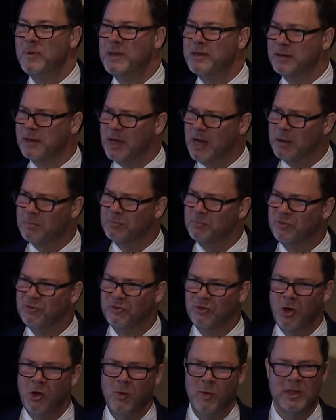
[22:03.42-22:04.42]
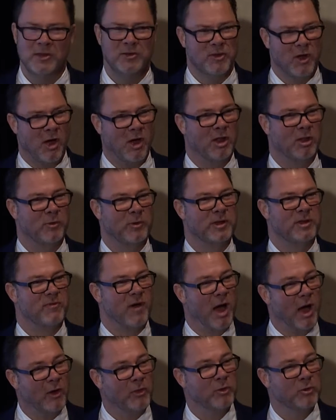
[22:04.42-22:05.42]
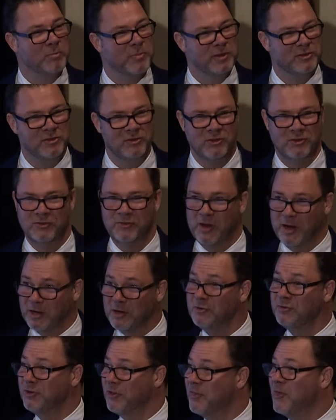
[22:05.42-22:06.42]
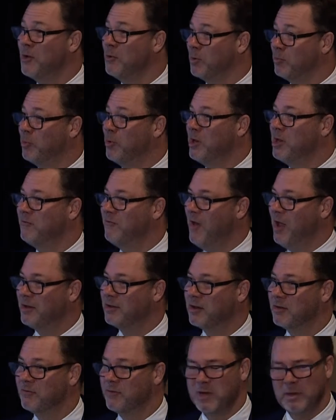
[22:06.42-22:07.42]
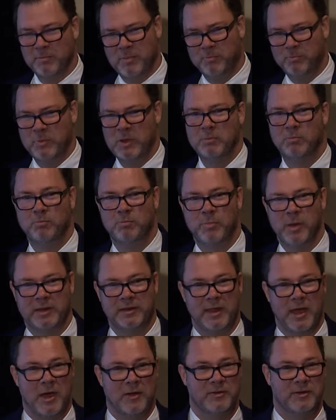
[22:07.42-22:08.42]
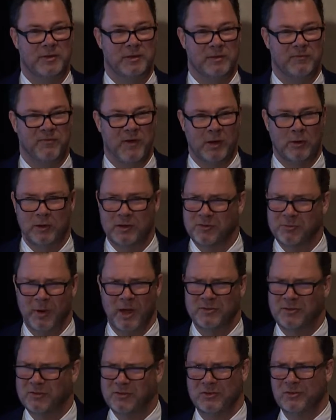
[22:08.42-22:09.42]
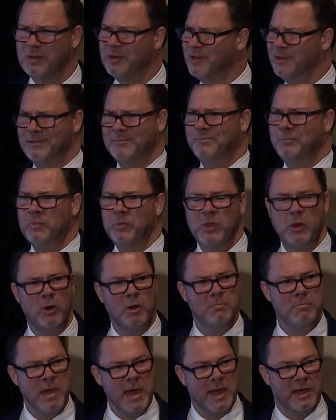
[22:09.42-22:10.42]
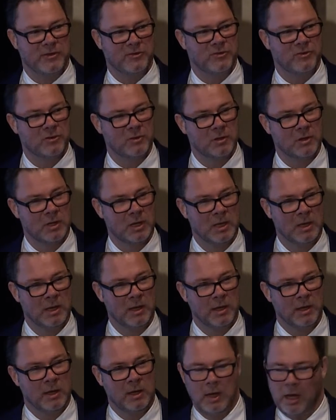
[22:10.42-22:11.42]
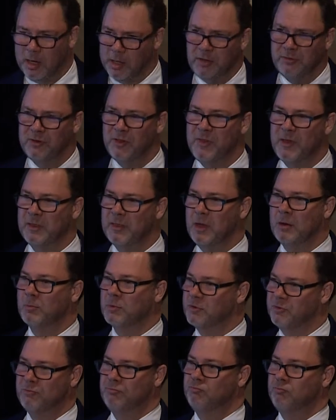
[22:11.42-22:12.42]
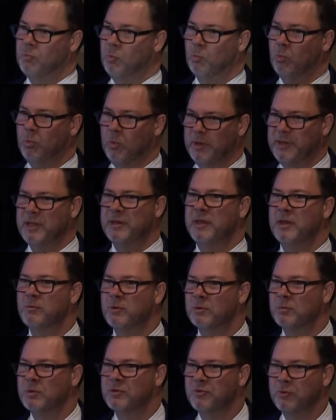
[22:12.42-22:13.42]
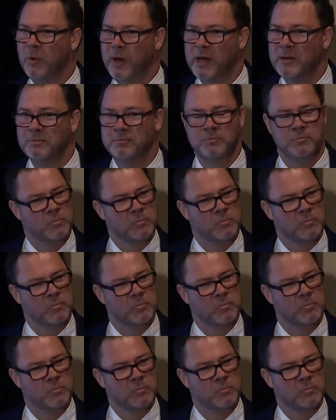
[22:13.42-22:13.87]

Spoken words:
become so intolerant of other businesses that I used to think were pretty effective. And he picked out Federal Express. He says, they're a mess. I used to think that was what they did was great,